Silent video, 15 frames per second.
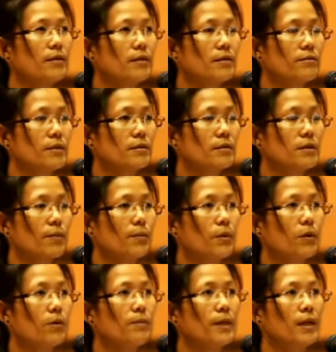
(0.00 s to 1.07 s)
is it
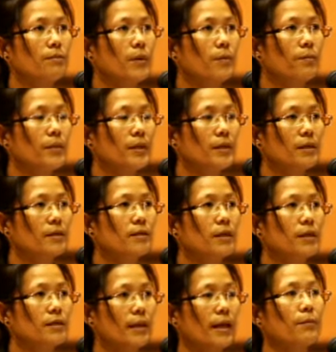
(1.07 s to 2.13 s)

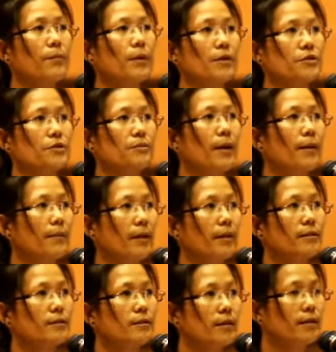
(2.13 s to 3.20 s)
decent or
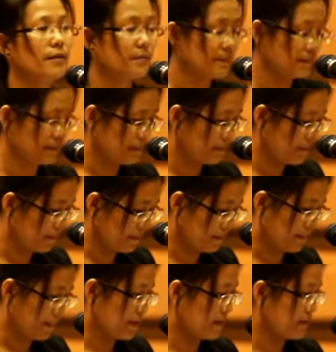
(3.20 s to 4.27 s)
is it a violation
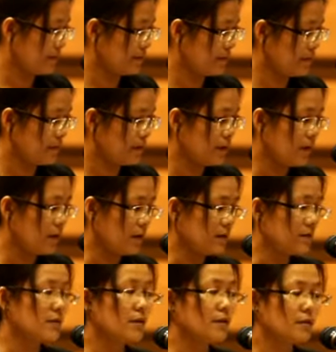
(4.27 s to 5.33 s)
to the law?
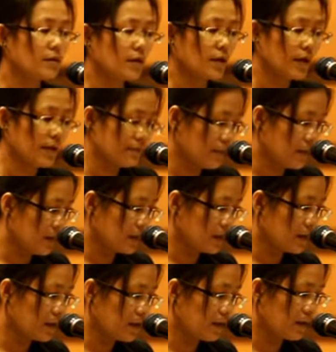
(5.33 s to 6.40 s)
If we look
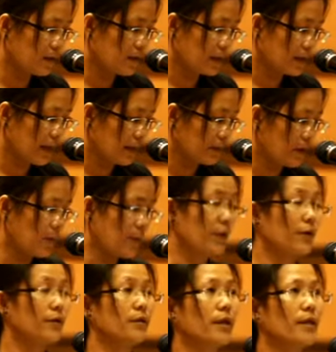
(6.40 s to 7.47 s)
at the
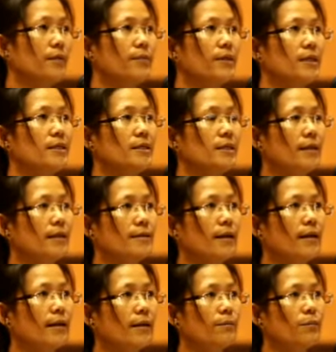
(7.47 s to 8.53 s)
Constitution of the Kingdom of
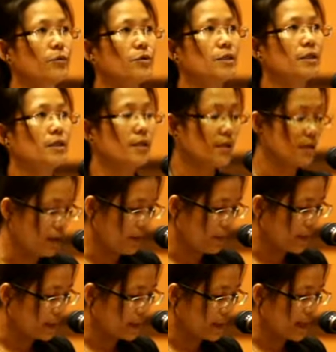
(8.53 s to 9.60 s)
Cambodia,
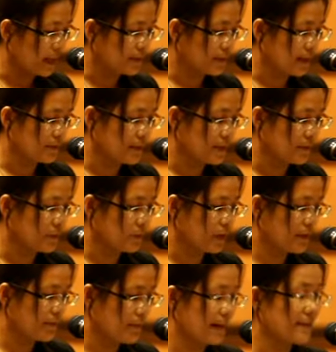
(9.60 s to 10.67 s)
Article
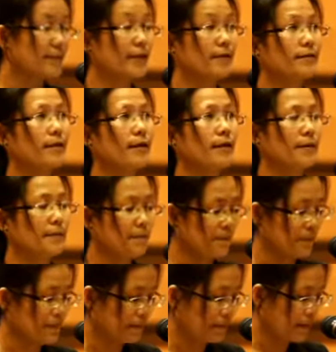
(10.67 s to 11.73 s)
31 states
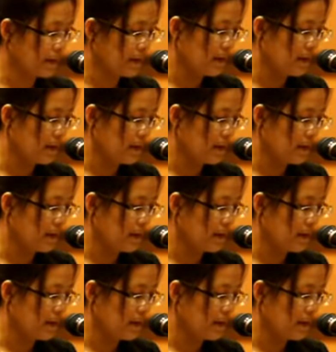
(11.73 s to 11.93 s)
that